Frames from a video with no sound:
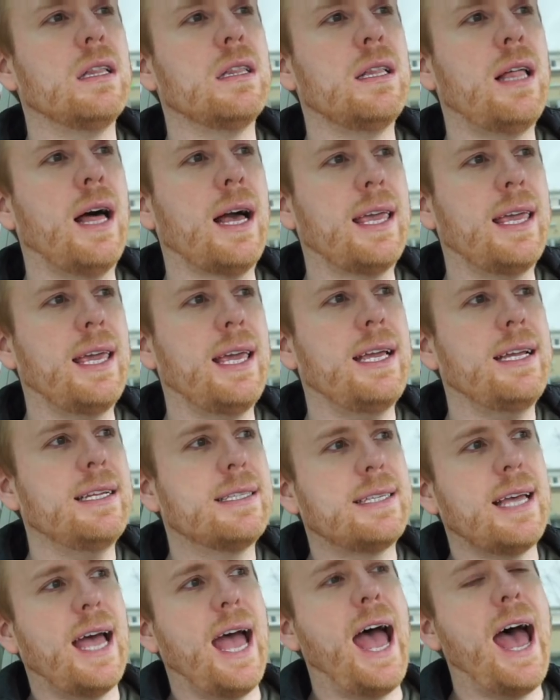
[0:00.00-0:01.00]
lucky
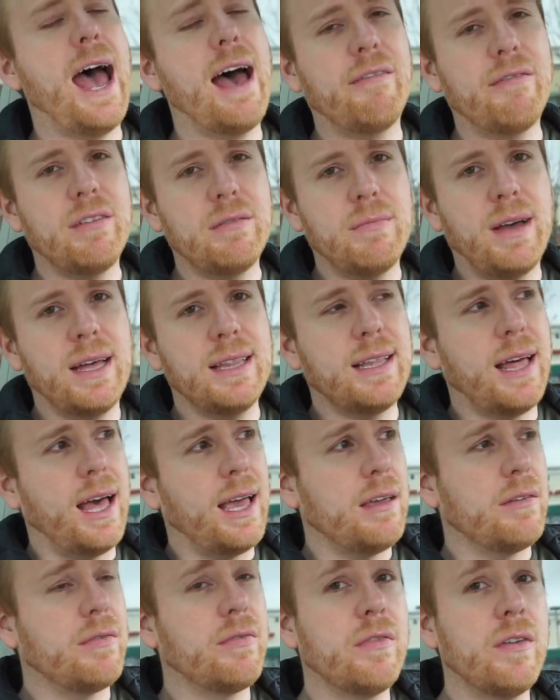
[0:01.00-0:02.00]
to have in my
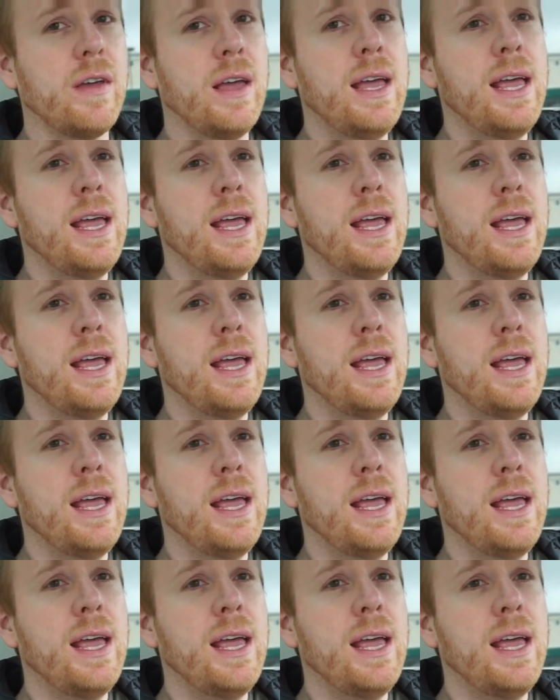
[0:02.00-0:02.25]
life